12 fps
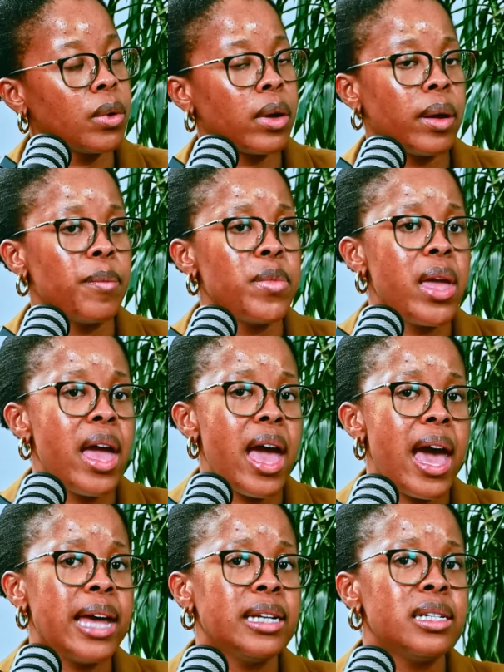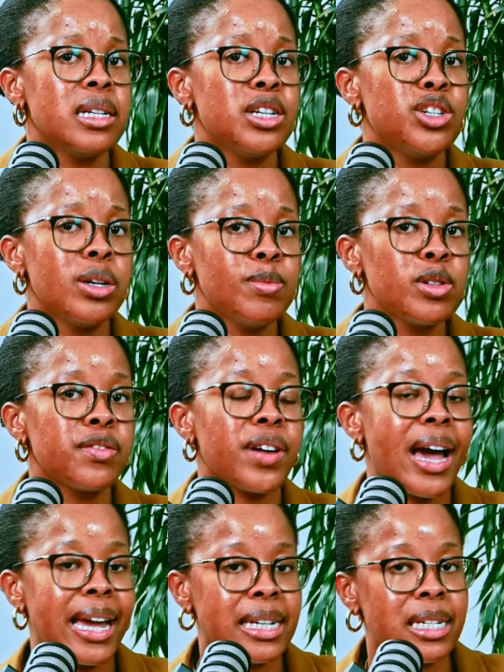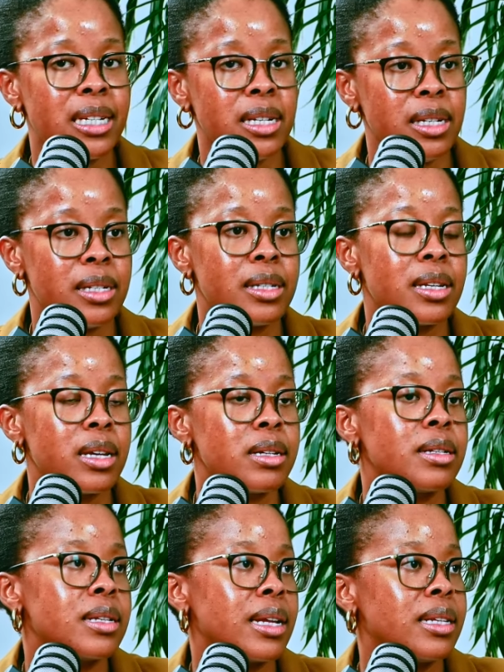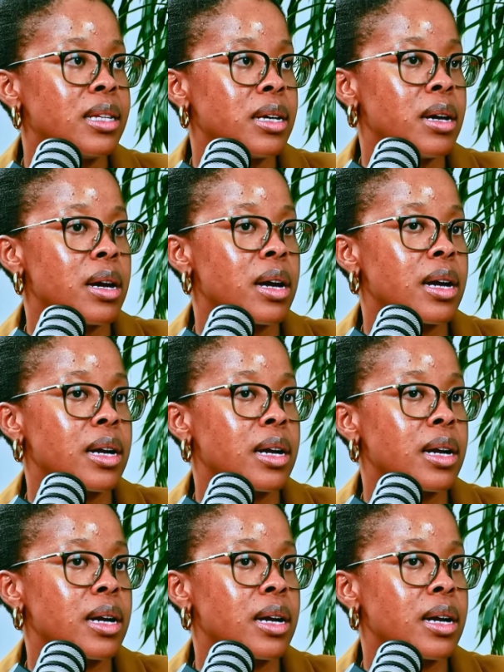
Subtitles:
Okay. And in terms of IT skills that the